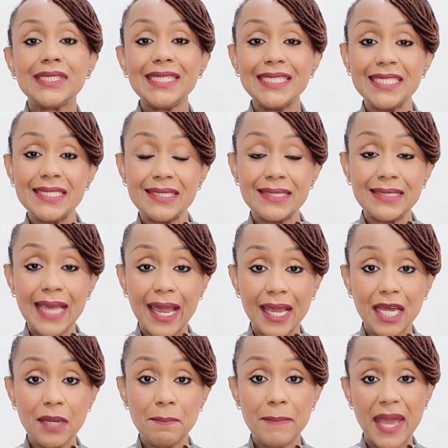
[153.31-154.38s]
The
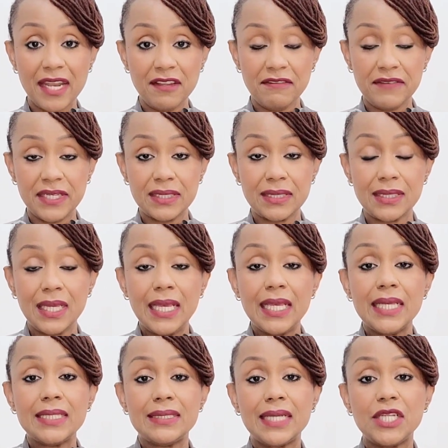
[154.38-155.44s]
second benefit
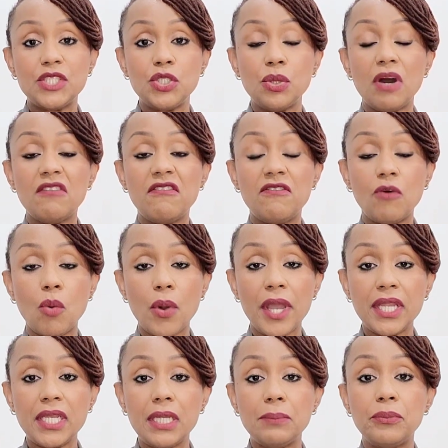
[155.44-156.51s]
is that you
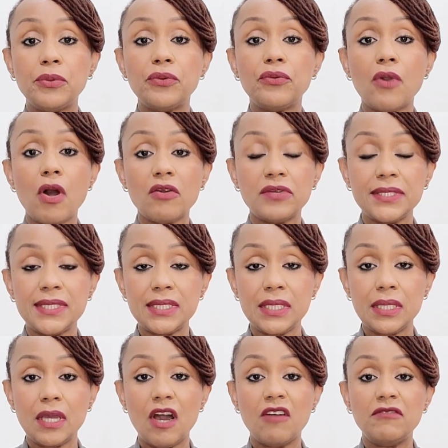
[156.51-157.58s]
avoid the
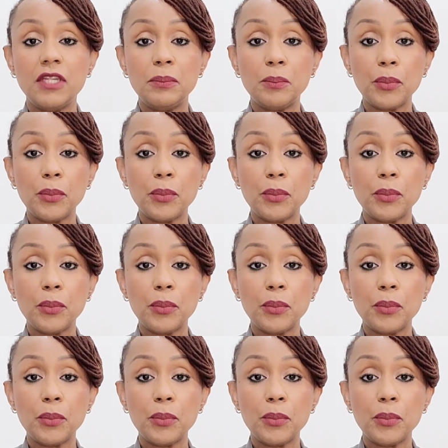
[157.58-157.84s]
bureaucracy of the